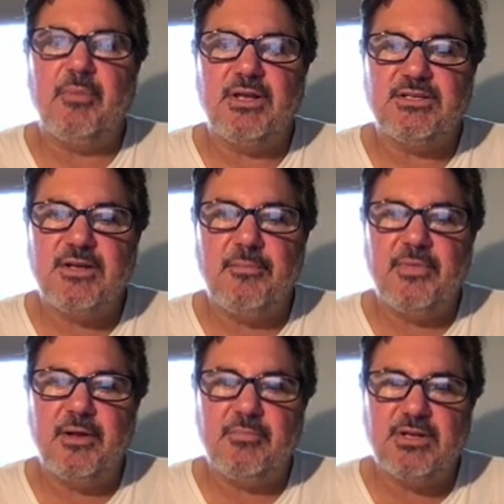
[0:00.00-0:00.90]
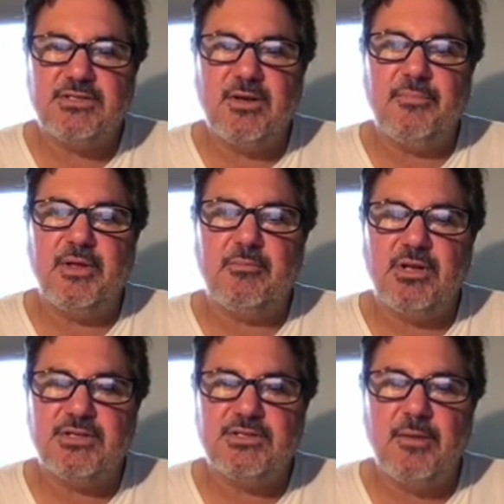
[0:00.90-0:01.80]
plus something plus something
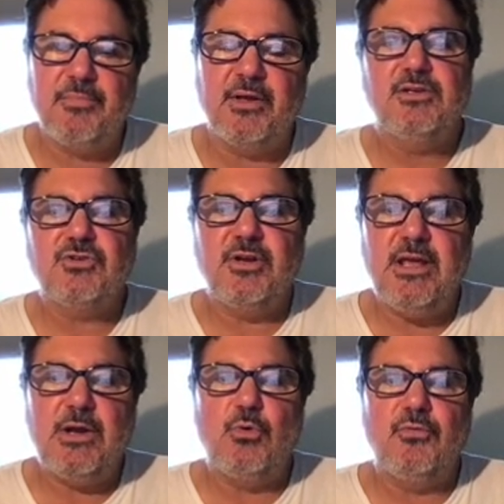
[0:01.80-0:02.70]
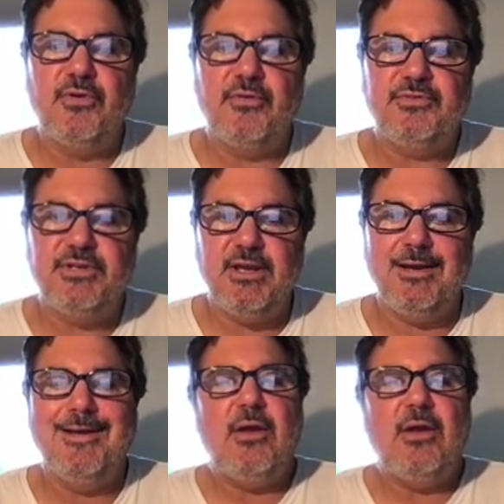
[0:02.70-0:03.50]
plus something is going to equal fifteen.